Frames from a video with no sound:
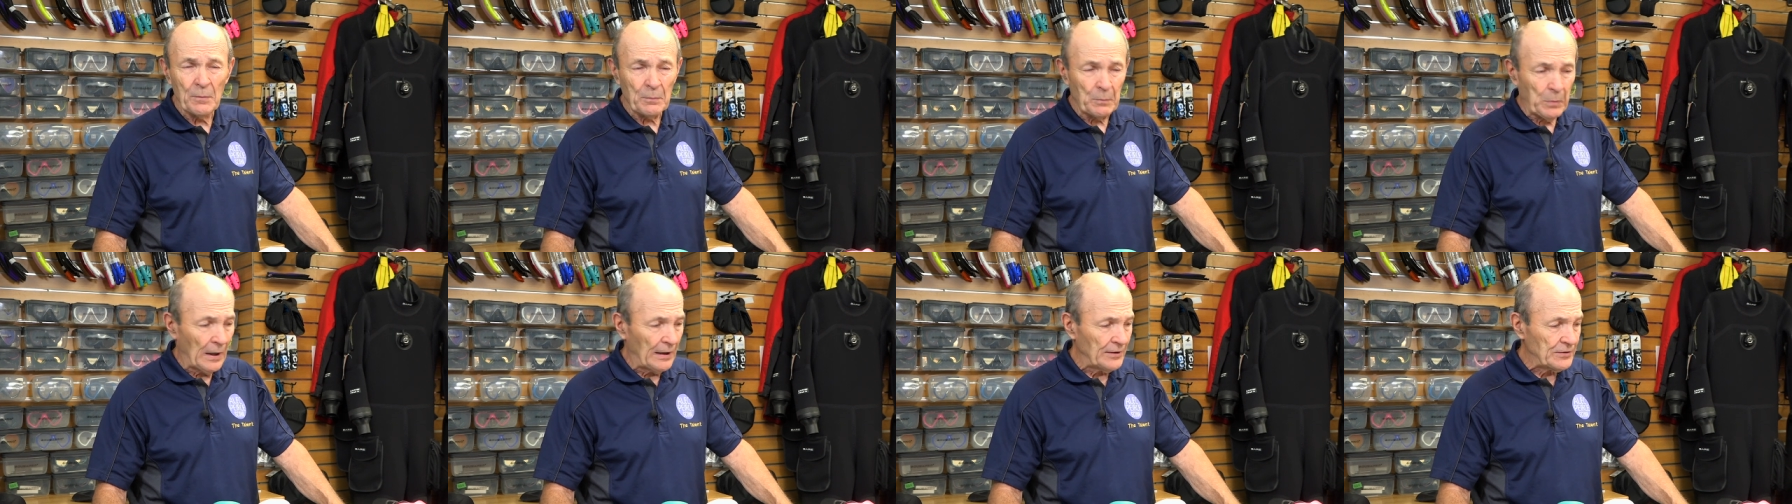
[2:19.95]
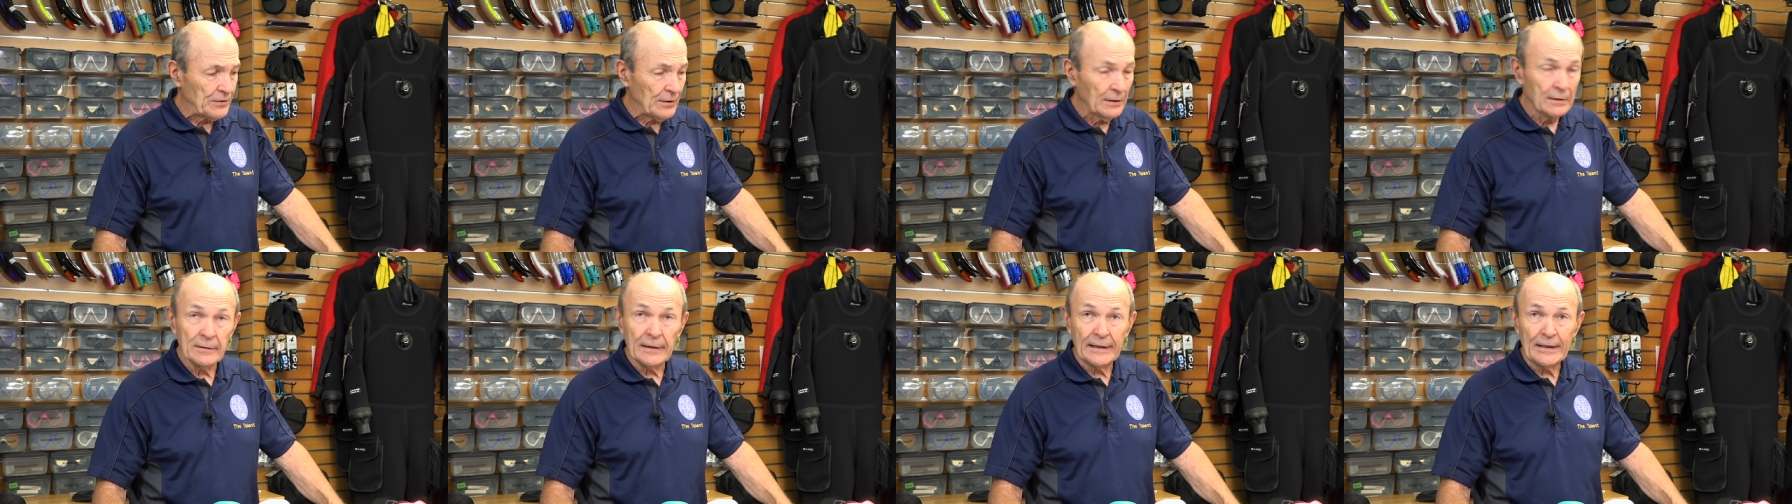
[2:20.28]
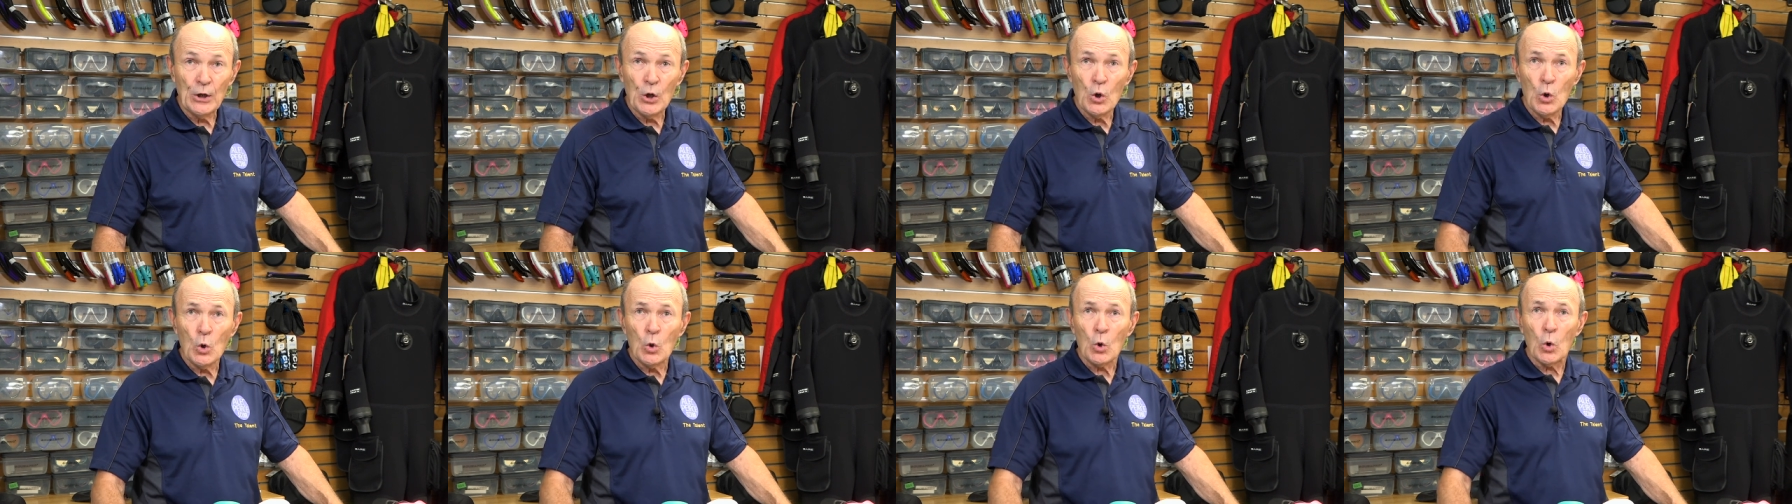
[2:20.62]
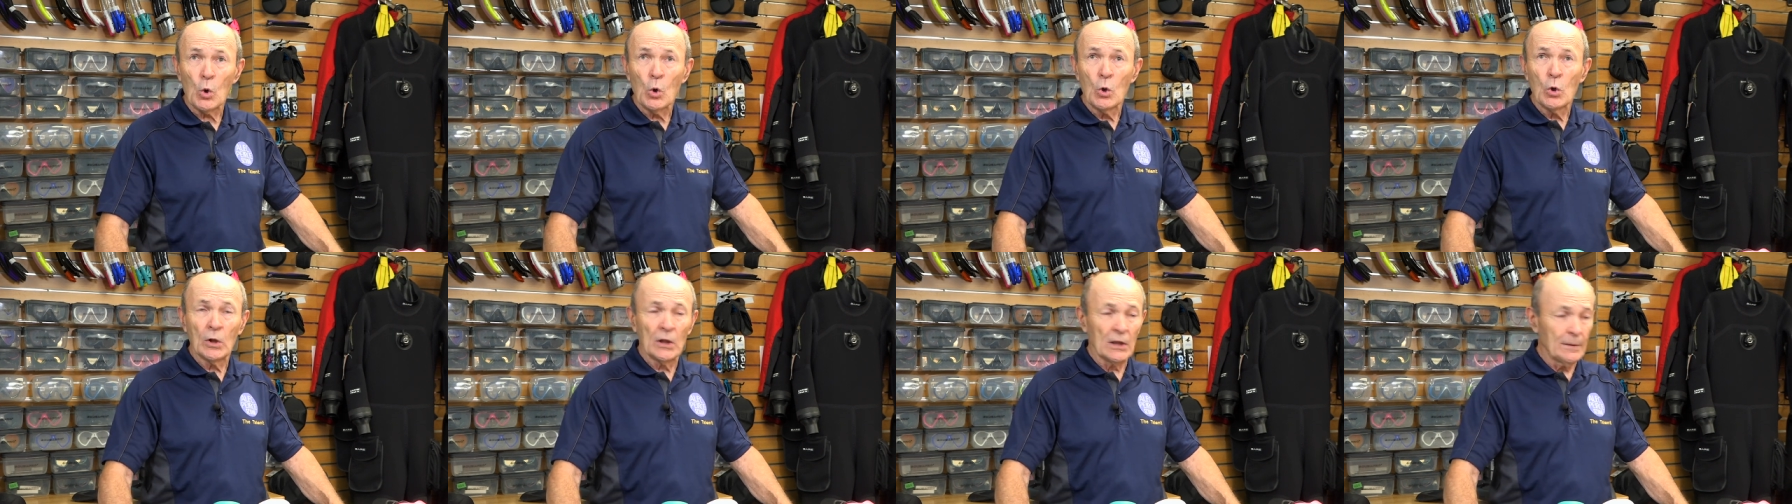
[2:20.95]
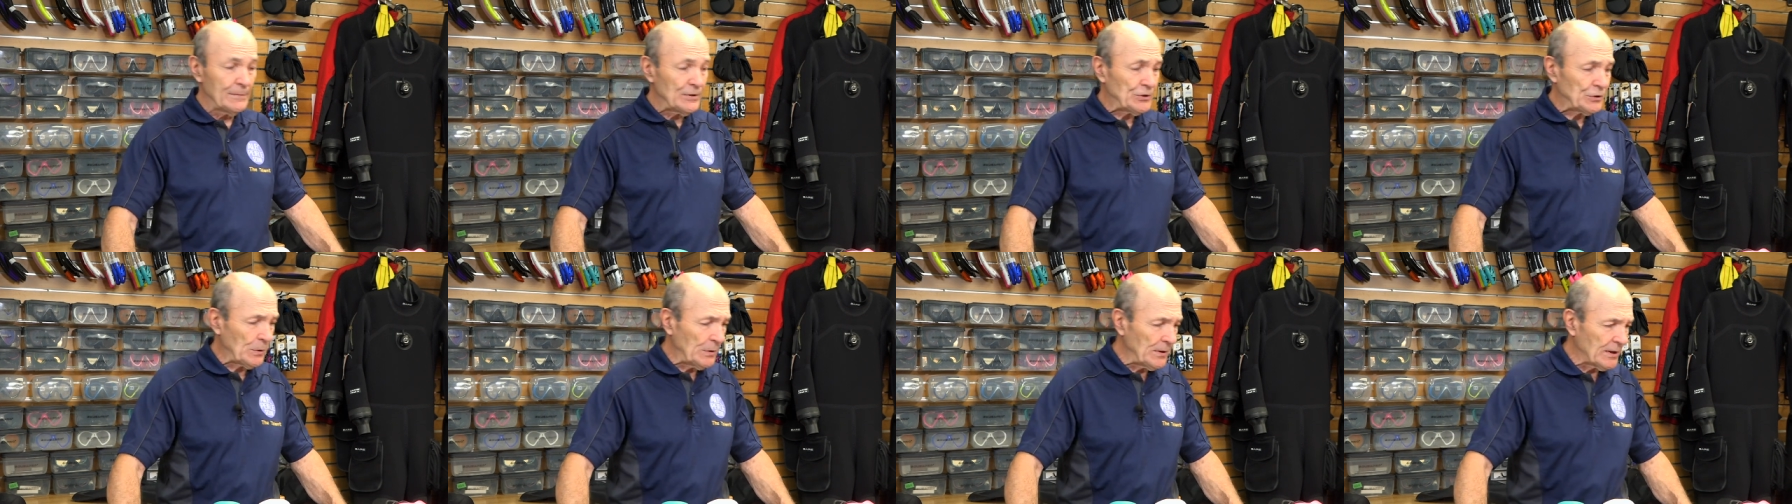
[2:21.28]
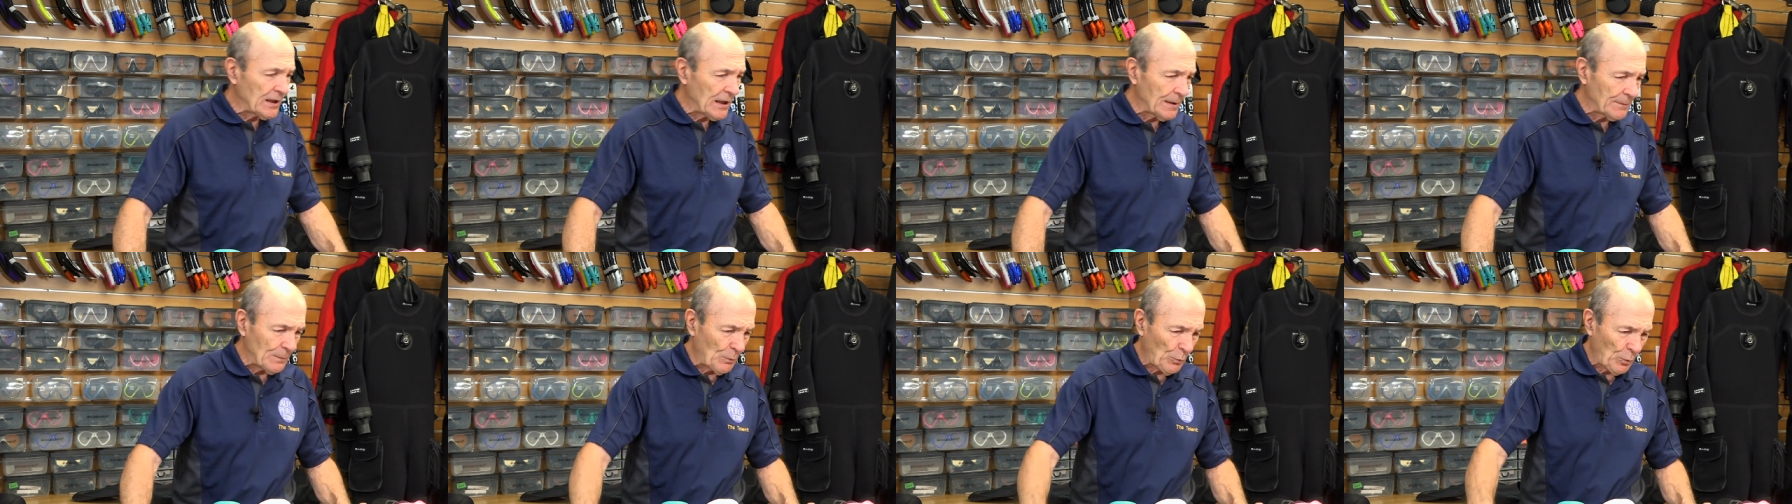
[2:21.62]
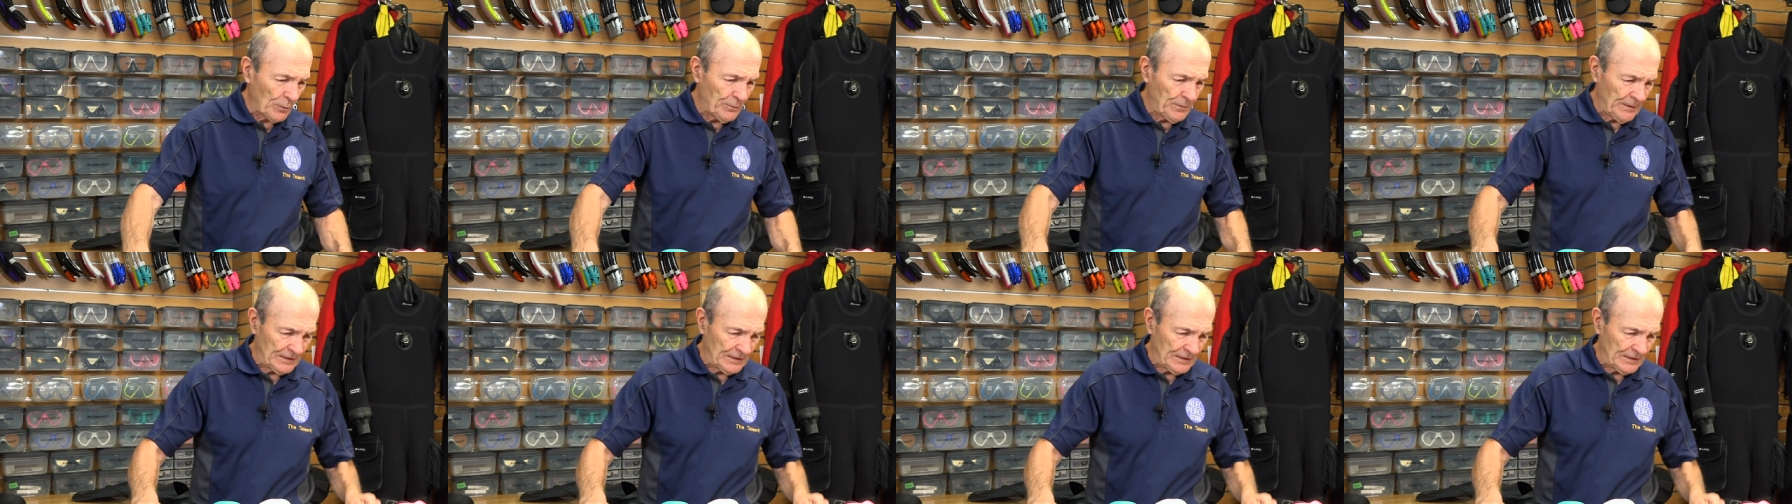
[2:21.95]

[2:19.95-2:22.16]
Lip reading: But they do. Let me show you a couple more